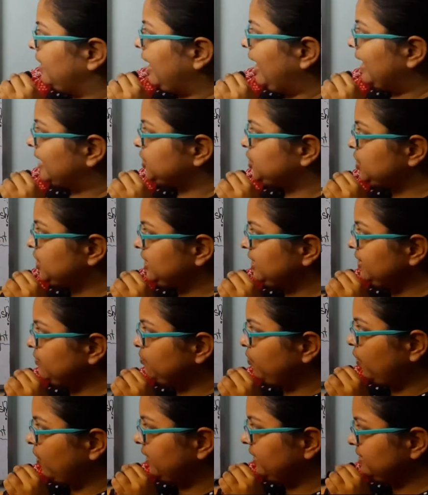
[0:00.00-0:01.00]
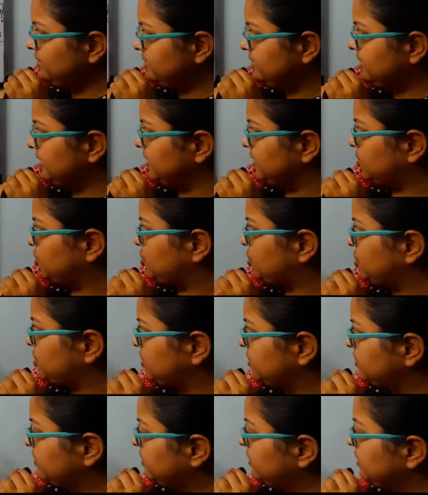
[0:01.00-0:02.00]
actually the word is teach.
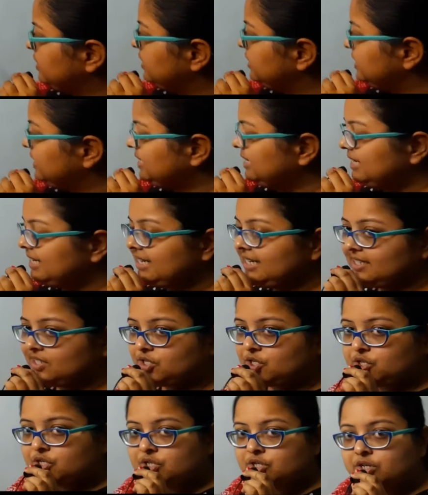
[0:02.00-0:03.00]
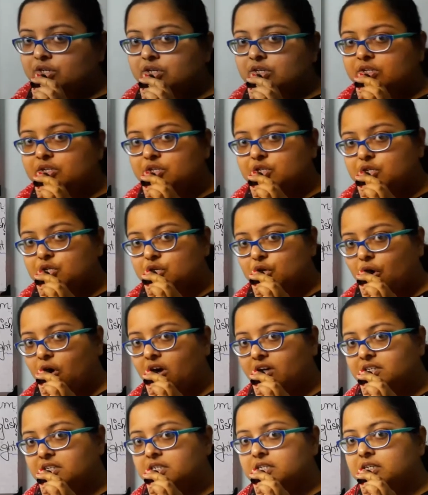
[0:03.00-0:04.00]
Teach,
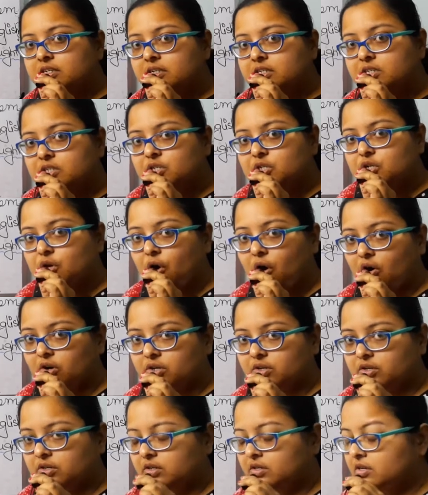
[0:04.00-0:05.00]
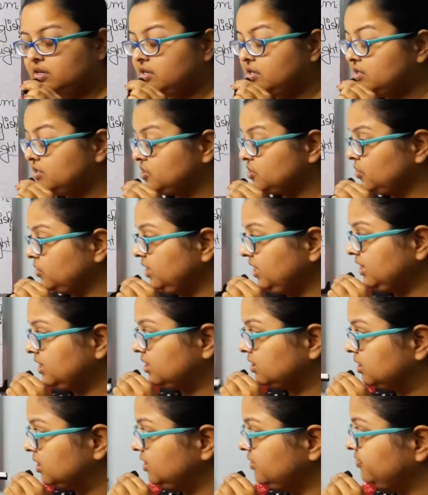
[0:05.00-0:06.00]
taught, taught. So the
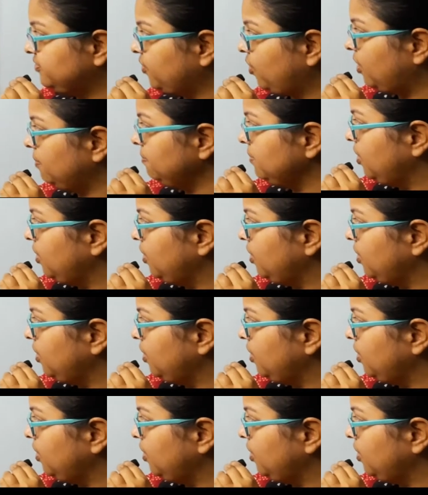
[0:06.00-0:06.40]
third form